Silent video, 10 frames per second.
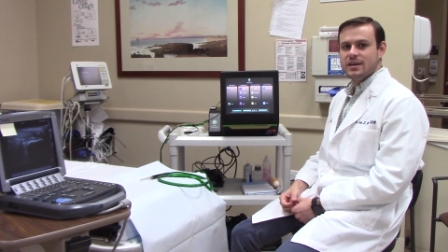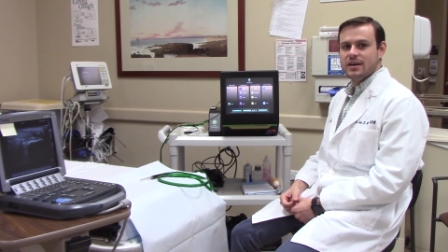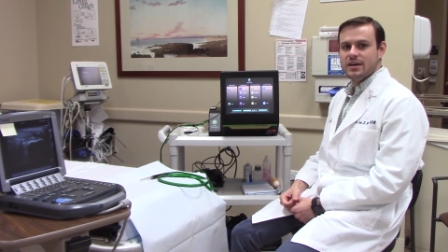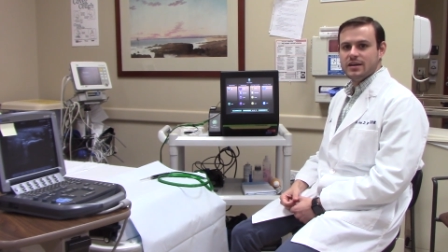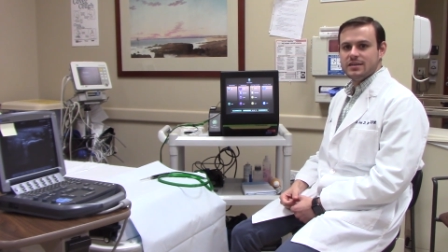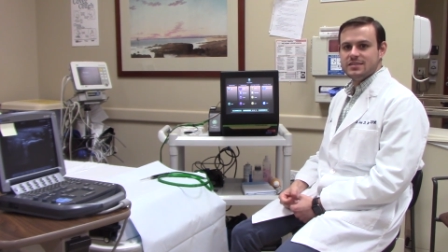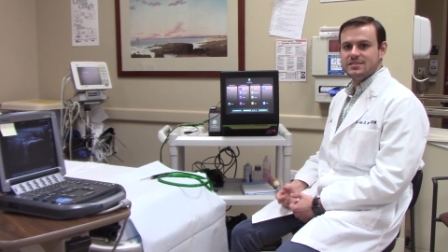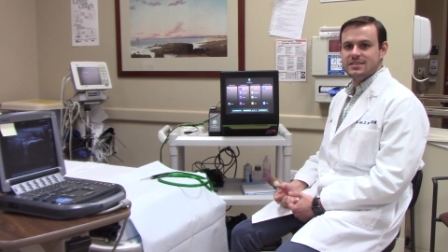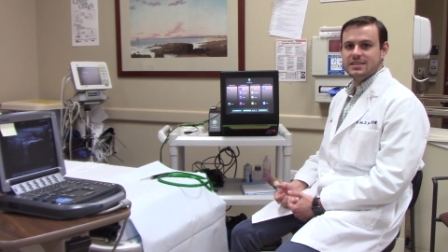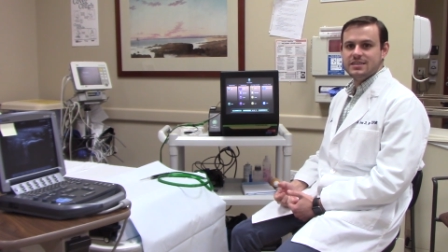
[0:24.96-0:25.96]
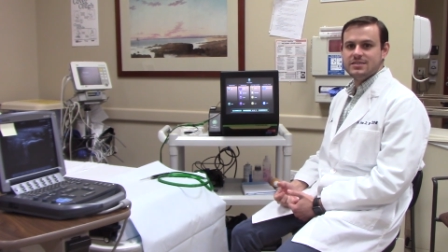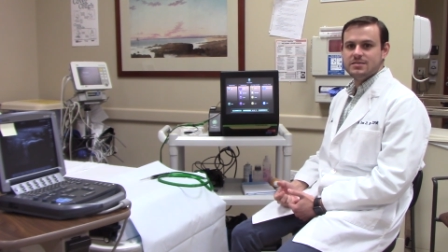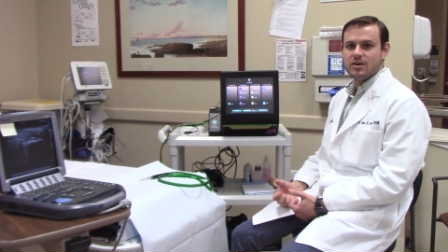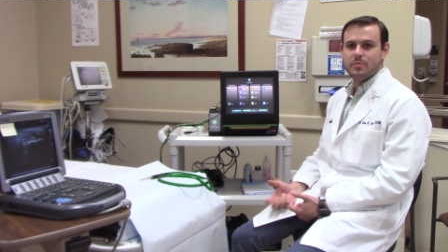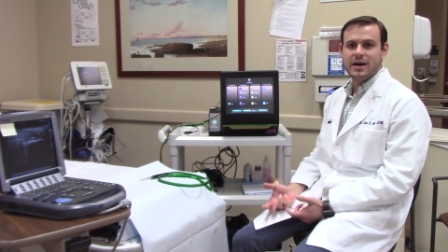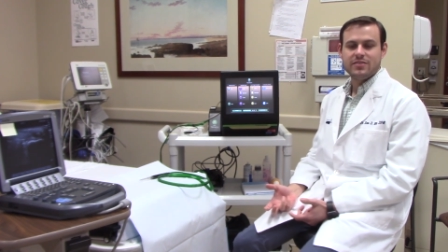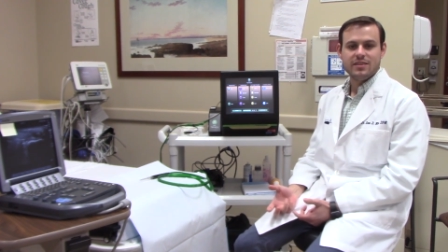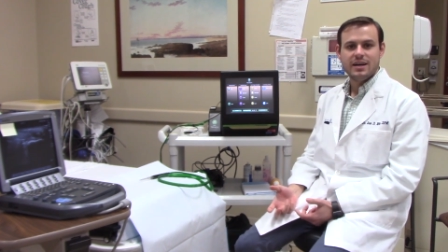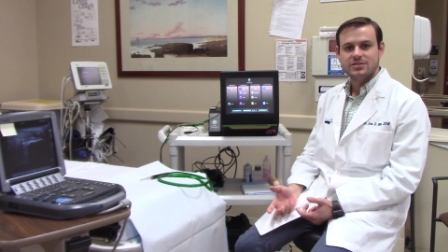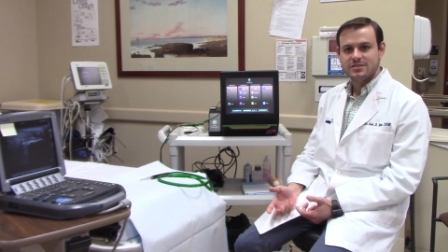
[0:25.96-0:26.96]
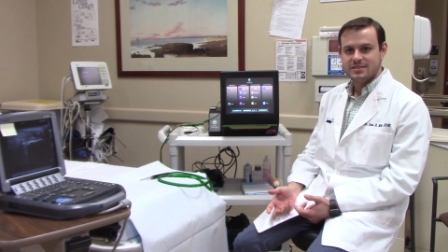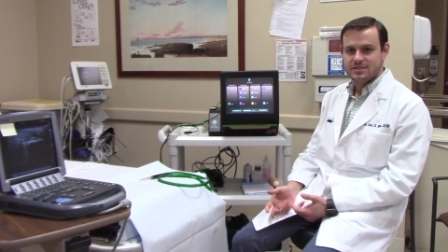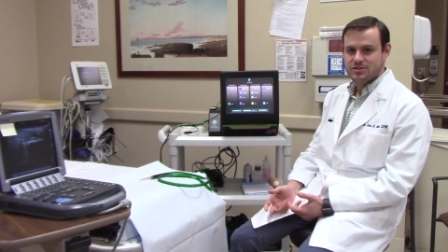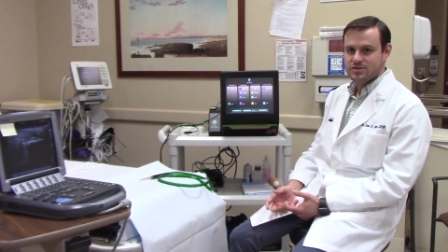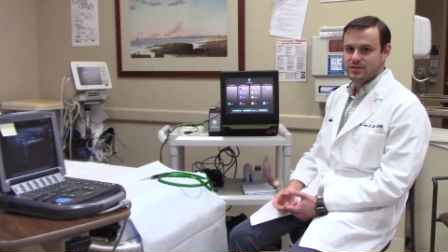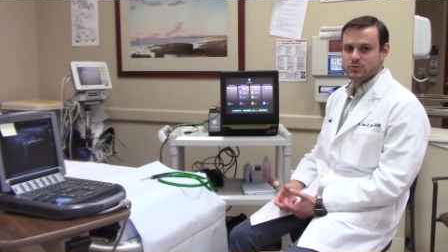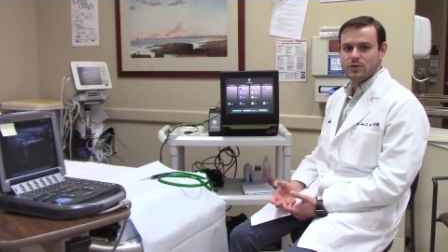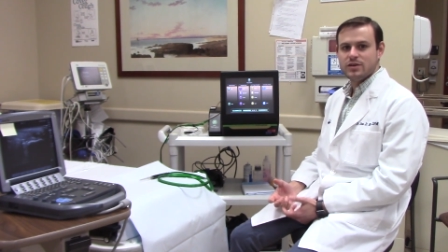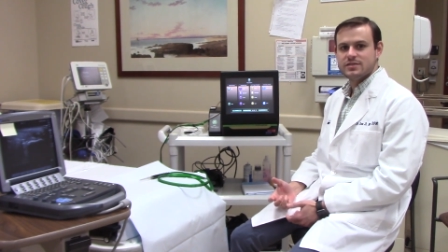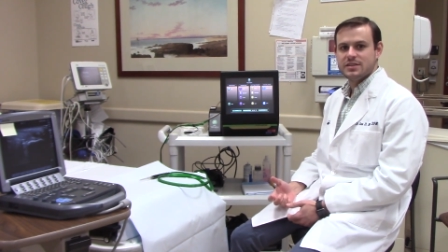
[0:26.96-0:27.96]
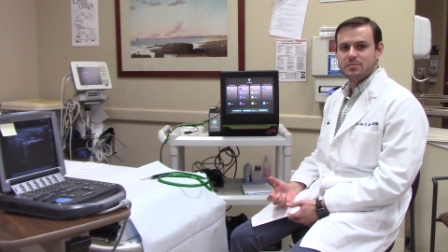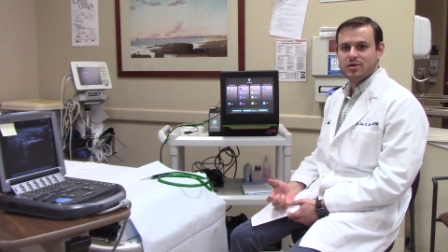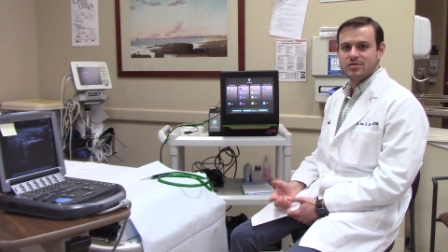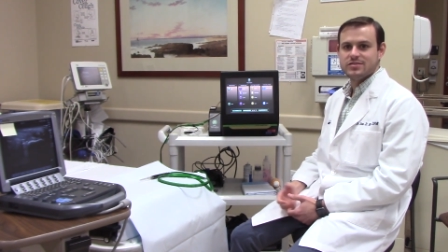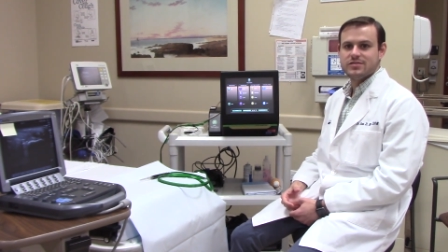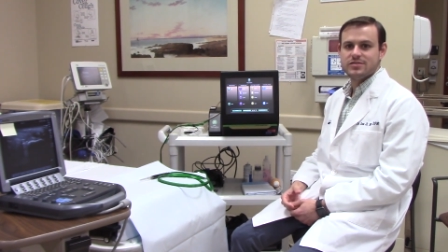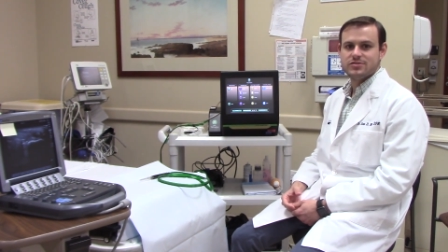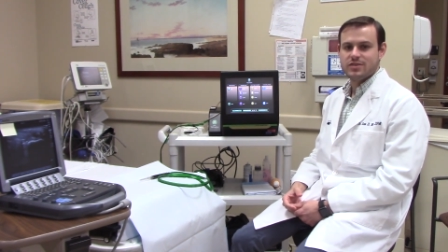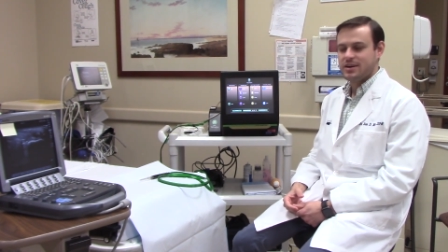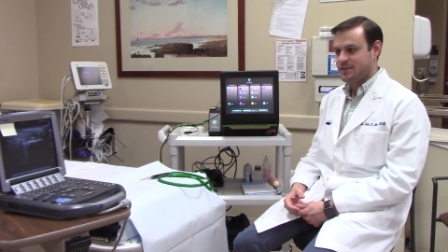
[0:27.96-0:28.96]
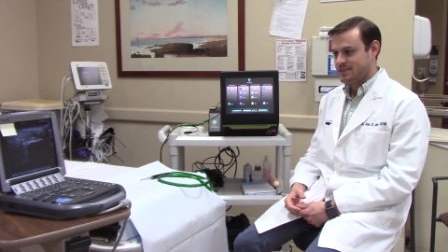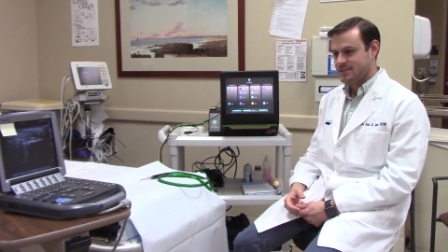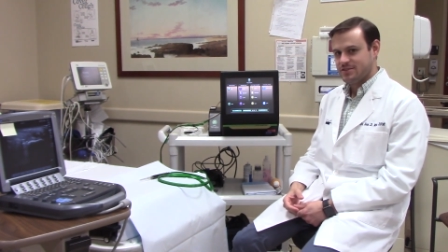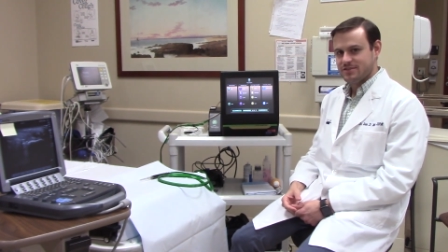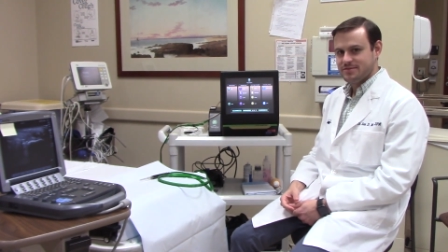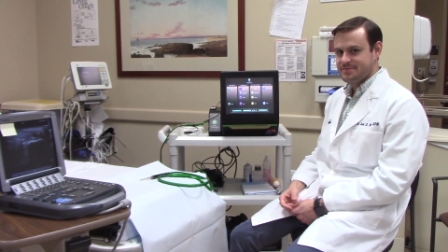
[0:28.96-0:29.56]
uh, disease or pathologic tissue, as well as any bursa of the surrounding tissue.